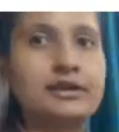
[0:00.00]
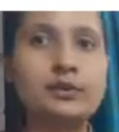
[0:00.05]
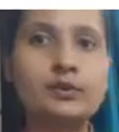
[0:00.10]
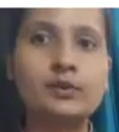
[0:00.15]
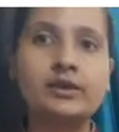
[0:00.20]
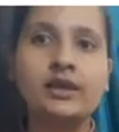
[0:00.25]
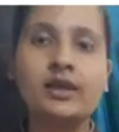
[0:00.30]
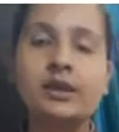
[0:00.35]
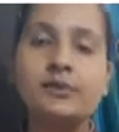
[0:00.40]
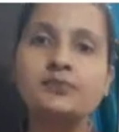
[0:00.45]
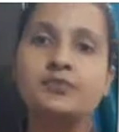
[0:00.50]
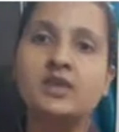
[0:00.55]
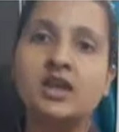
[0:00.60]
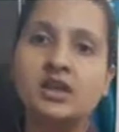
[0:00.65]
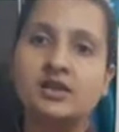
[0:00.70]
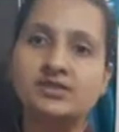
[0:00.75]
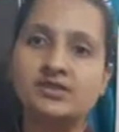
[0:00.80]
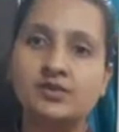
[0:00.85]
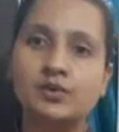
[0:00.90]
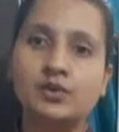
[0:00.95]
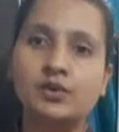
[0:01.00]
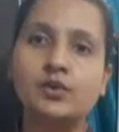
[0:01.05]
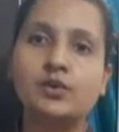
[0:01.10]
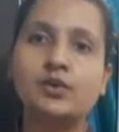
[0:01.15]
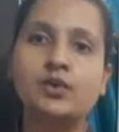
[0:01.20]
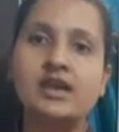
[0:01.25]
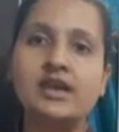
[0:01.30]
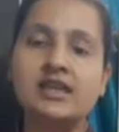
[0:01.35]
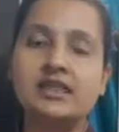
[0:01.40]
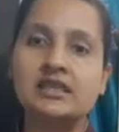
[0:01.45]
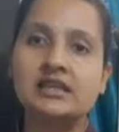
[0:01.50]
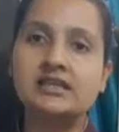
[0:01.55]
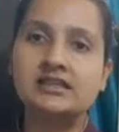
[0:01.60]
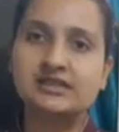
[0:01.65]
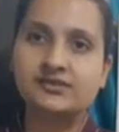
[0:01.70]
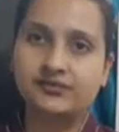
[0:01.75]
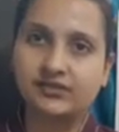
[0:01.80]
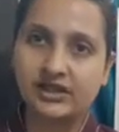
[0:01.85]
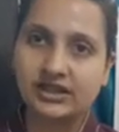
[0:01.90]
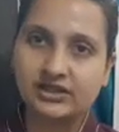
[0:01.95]
Okay, so in
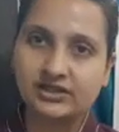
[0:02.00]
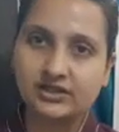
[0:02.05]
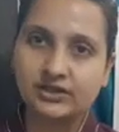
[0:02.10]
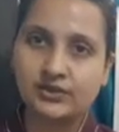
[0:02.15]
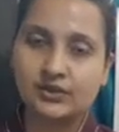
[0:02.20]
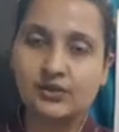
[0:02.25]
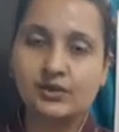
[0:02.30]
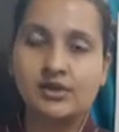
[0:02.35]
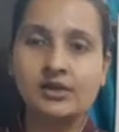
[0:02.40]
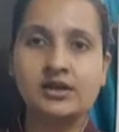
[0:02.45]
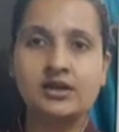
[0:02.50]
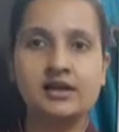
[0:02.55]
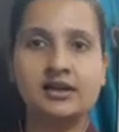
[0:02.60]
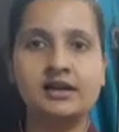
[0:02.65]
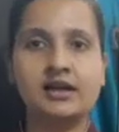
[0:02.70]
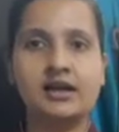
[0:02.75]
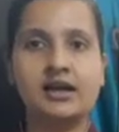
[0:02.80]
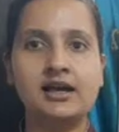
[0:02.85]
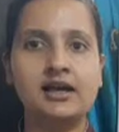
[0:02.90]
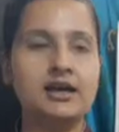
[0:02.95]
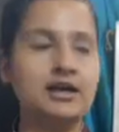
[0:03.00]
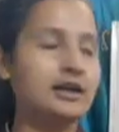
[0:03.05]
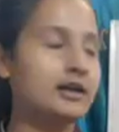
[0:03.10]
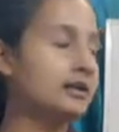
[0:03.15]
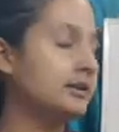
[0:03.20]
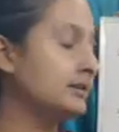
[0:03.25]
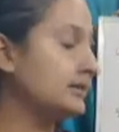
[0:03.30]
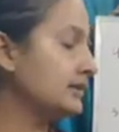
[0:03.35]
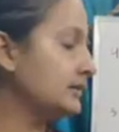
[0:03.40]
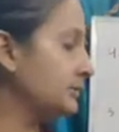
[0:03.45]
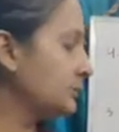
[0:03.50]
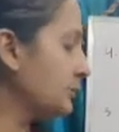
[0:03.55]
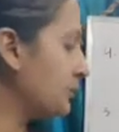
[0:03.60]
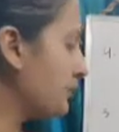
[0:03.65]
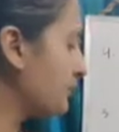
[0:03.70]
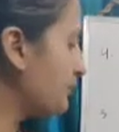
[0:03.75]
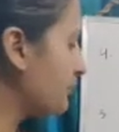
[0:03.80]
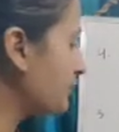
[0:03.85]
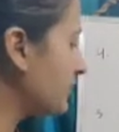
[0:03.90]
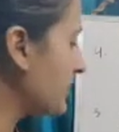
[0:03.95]
this video I
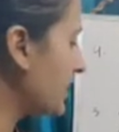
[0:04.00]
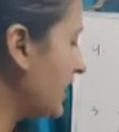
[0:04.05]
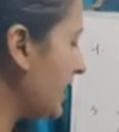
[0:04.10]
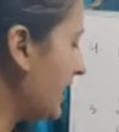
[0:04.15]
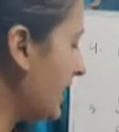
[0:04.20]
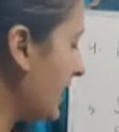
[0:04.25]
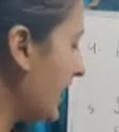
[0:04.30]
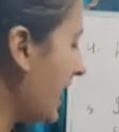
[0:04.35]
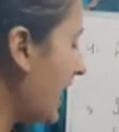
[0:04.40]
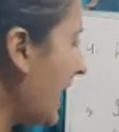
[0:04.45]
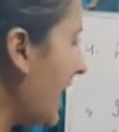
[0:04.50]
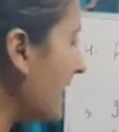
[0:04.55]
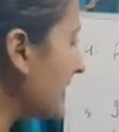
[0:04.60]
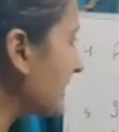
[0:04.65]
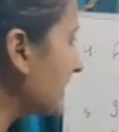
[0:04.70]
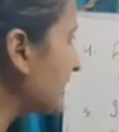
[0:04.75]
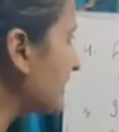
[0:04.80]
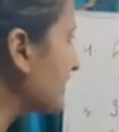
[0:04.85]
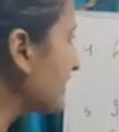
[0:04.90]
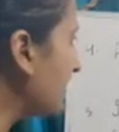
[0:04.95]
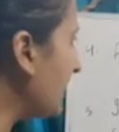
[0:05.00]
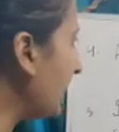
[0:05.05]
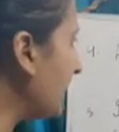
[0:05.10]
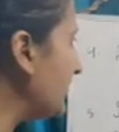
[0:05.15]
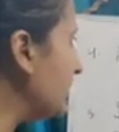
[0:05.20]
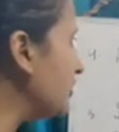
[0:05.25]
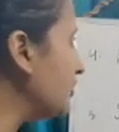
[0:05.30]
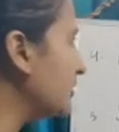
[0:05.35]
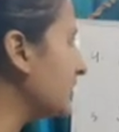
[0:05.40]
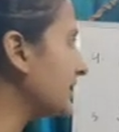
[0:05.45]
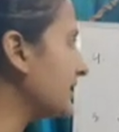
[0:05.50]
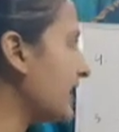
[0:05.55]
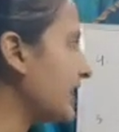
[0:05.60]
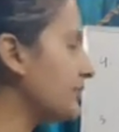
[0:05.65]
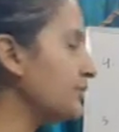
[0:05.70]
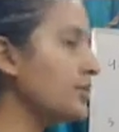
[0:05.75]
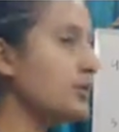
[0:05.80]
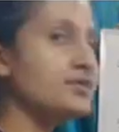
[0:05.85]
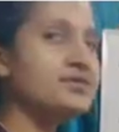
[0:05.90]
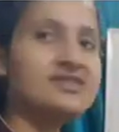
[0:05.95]
had explained you the
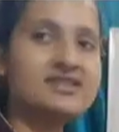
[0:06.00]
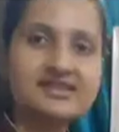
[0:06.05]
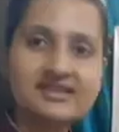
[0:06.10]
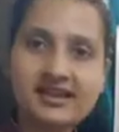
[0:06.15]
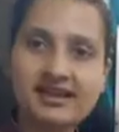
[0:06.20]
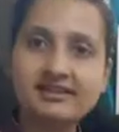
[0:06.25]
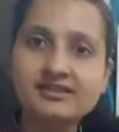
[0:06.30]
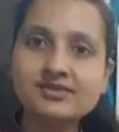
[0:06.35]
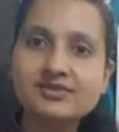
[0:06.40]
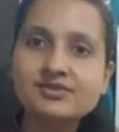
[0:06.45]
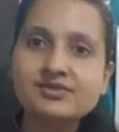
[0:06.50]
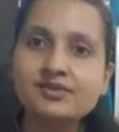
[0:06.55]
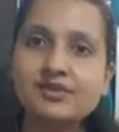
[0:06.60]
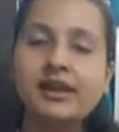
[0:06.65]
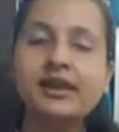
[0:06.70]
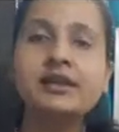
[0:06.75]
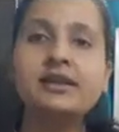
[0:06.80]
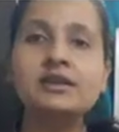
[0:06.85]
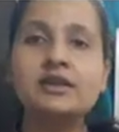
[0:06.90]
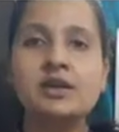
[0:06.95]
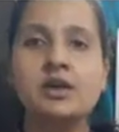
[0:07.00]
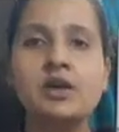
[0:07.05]
type of set, right?